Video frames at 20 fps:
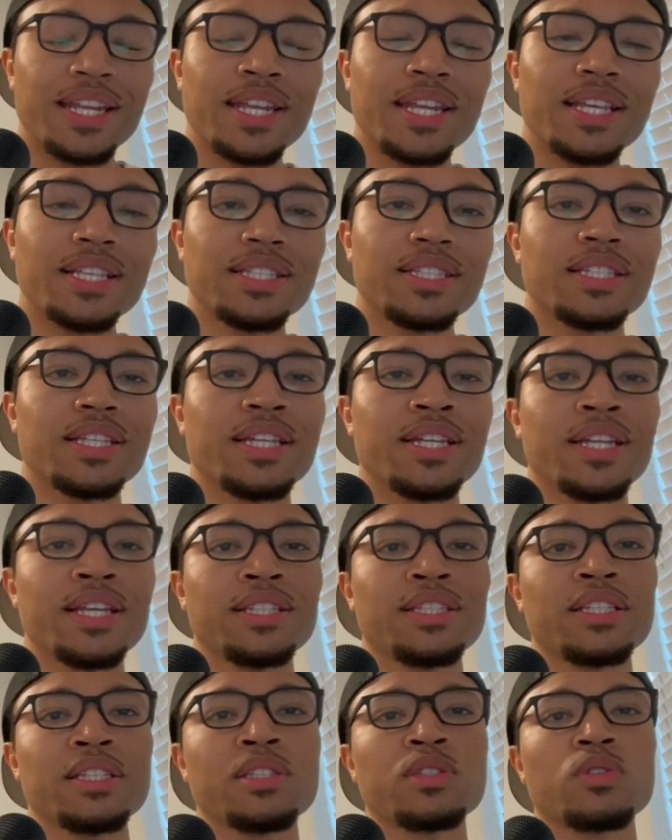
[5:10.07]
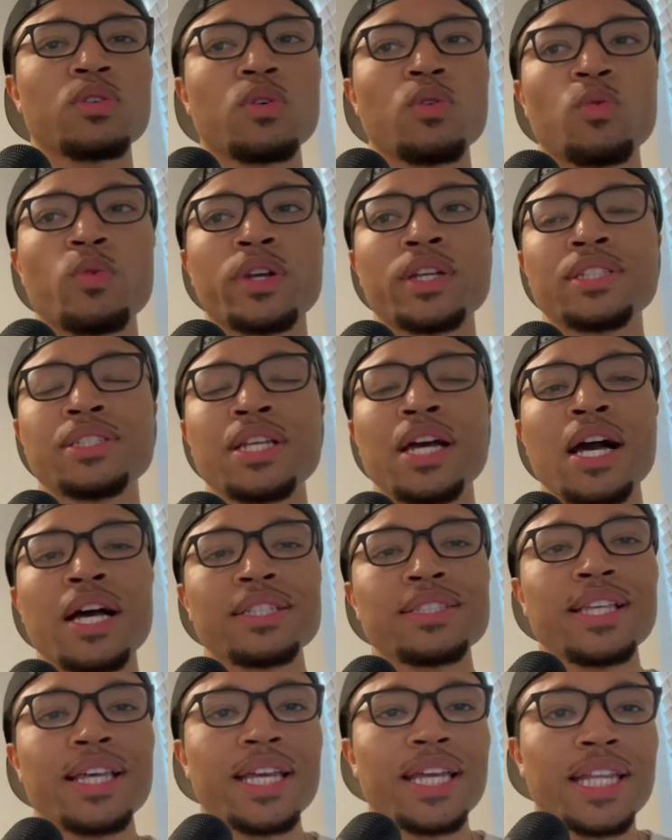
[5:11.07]
this is where John's
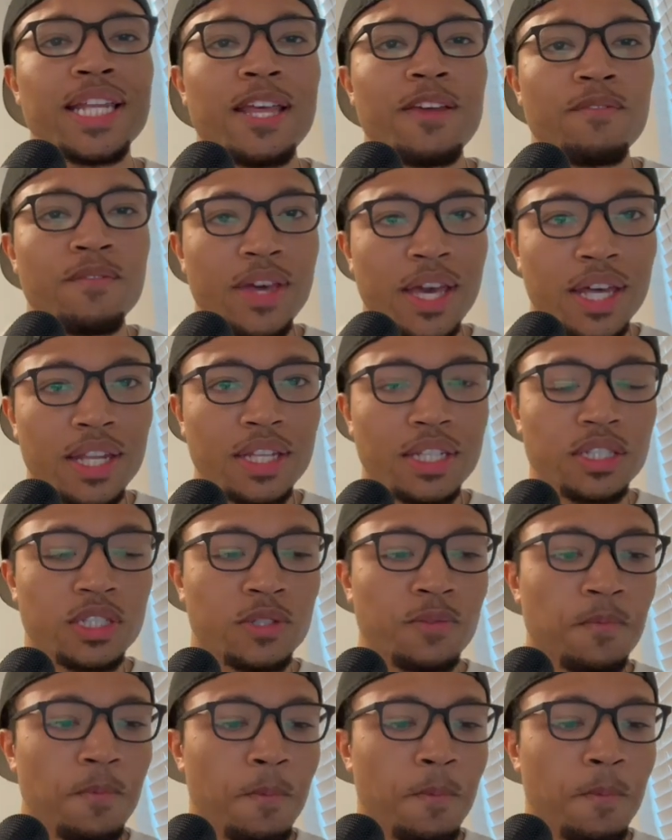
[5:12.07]
taking advantage.